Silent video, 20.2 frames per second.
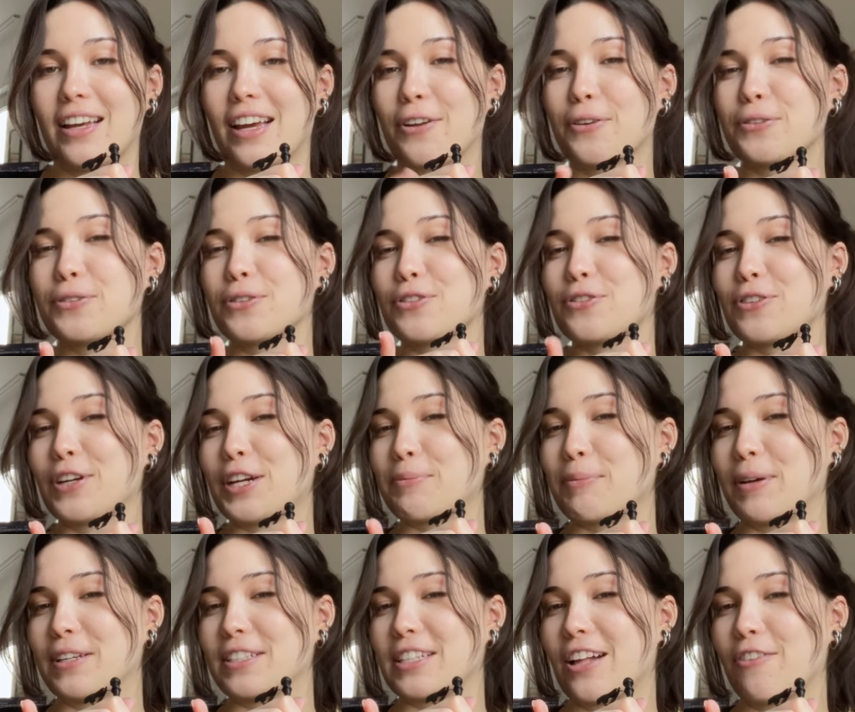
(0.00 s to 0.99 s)
I also
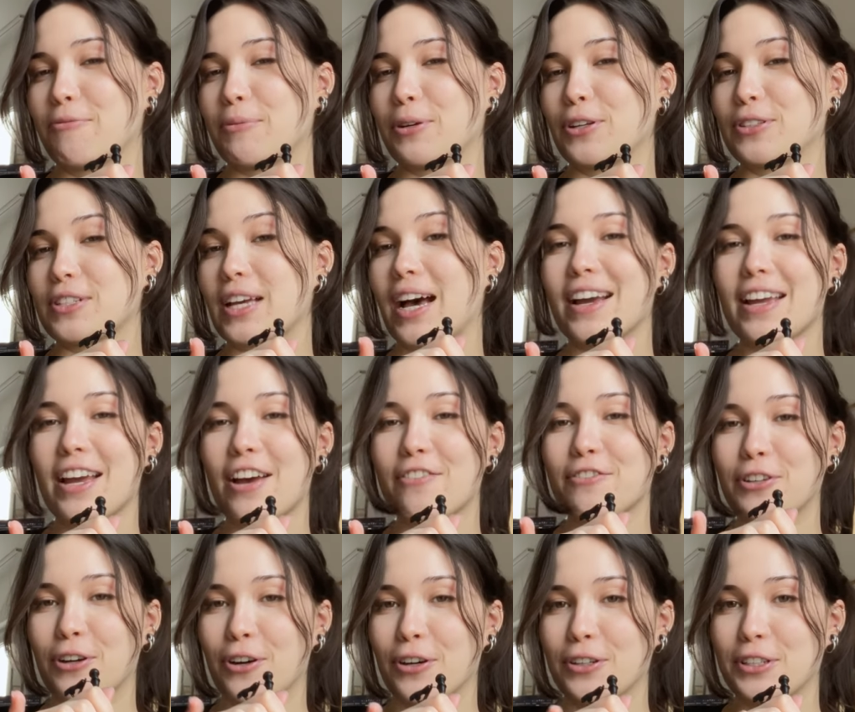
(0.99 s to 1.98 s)
tricked myself because I have
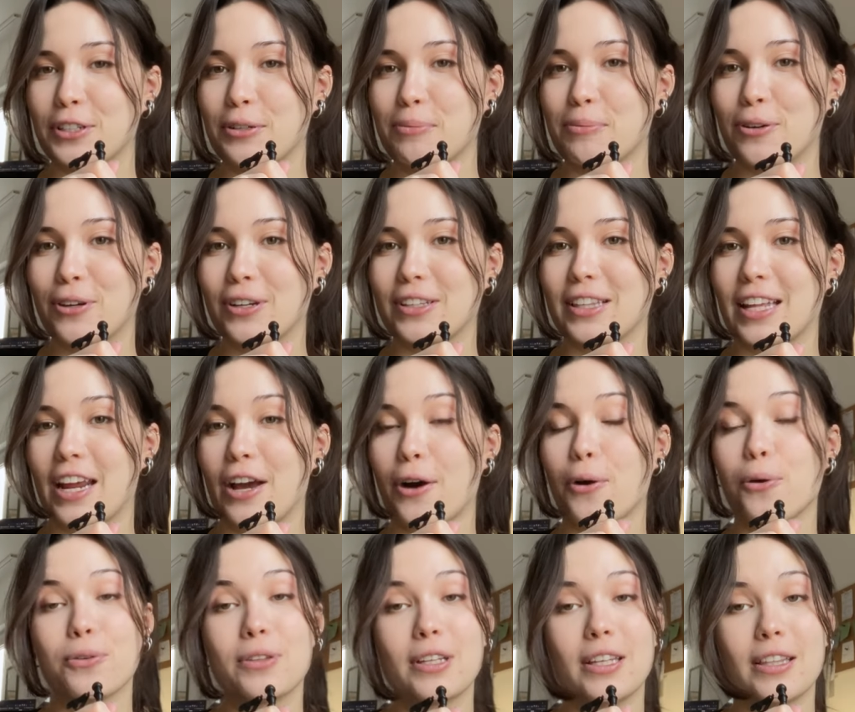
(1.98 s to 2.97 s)
an audiobook that I
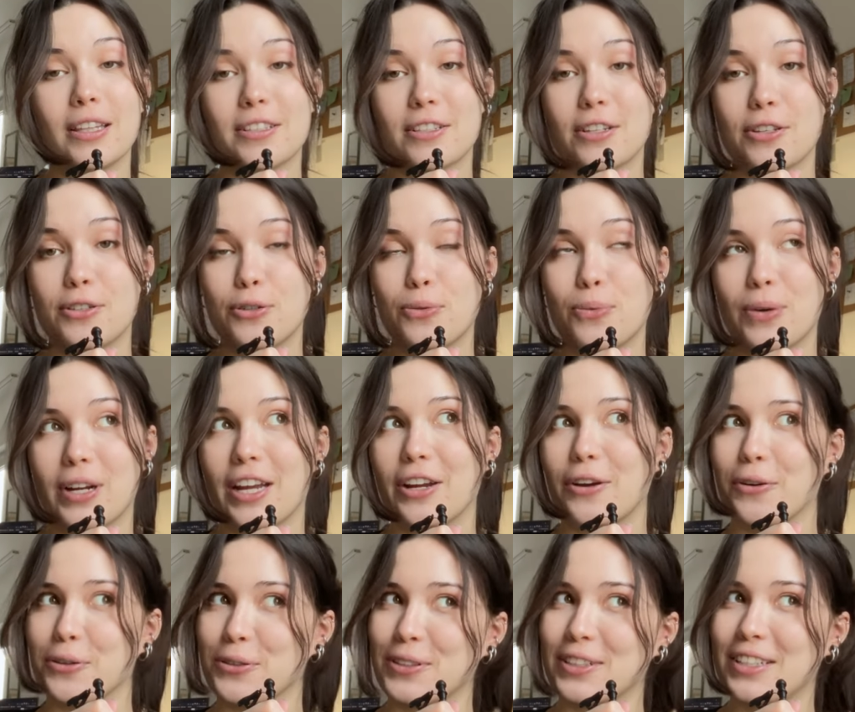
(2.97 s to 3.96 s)
only listen to when I
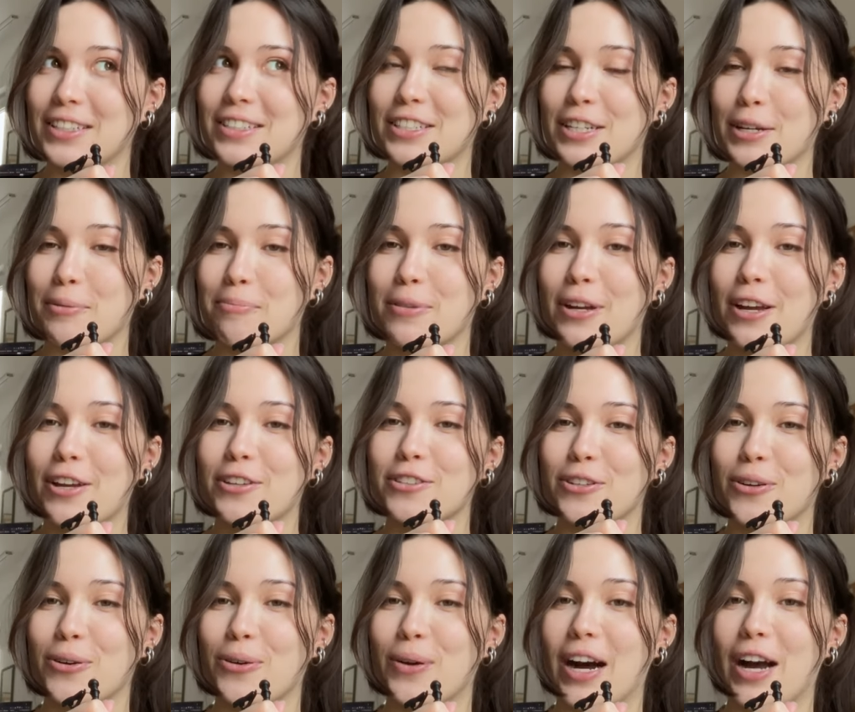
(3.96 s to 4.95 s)
go to the gym,
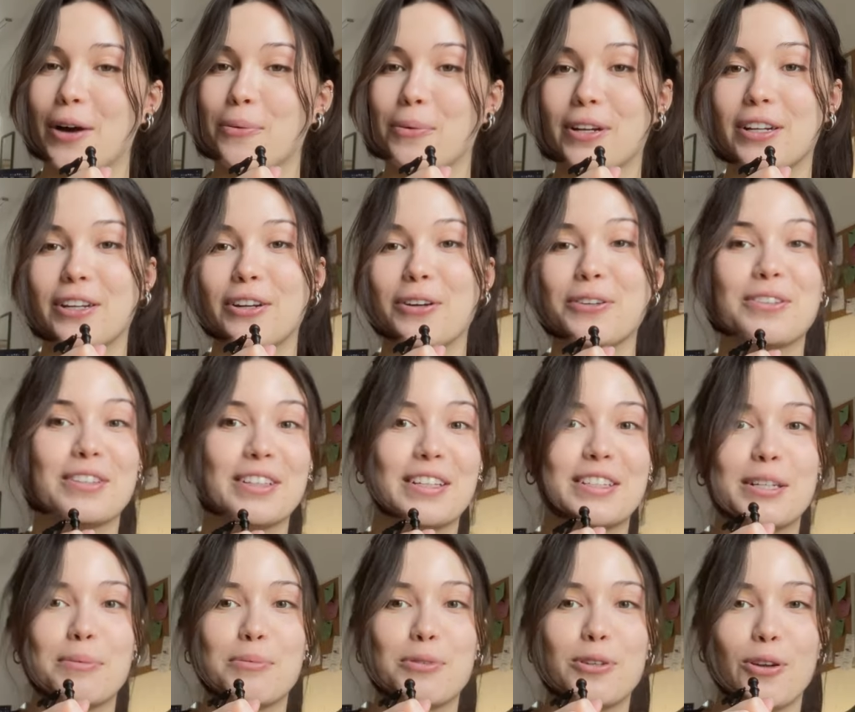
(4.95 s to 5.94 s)
so I want to go to the
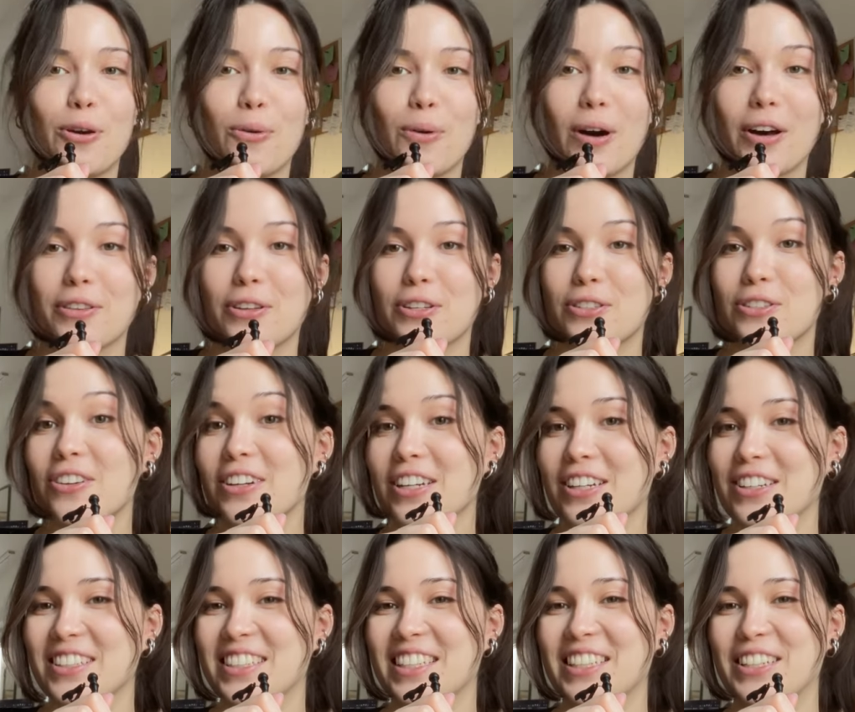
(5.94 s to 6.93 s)
gym to know how the story
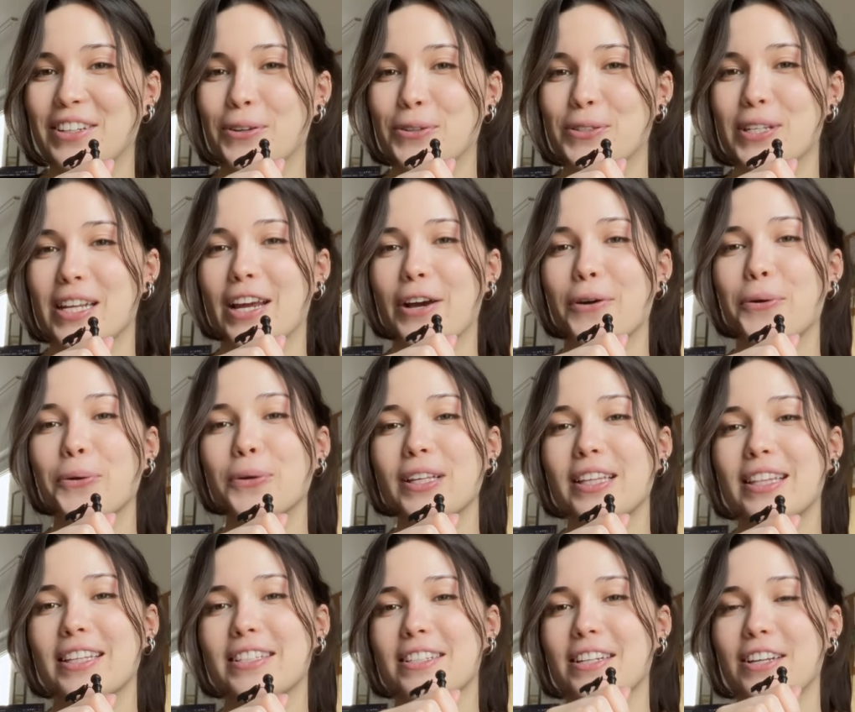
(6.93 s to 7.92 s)
continues, and I only
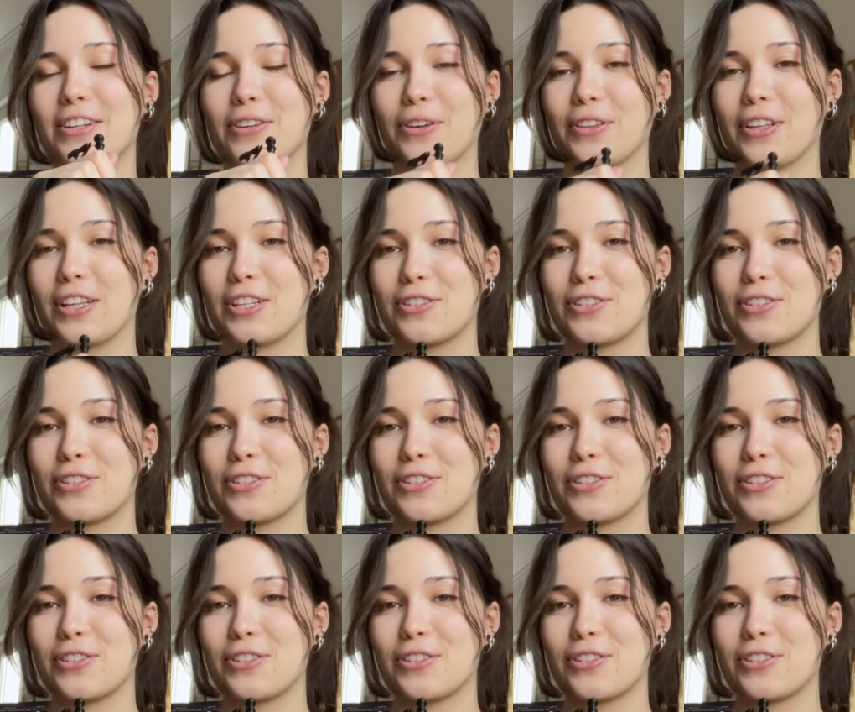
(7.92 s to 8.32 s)
listen it on the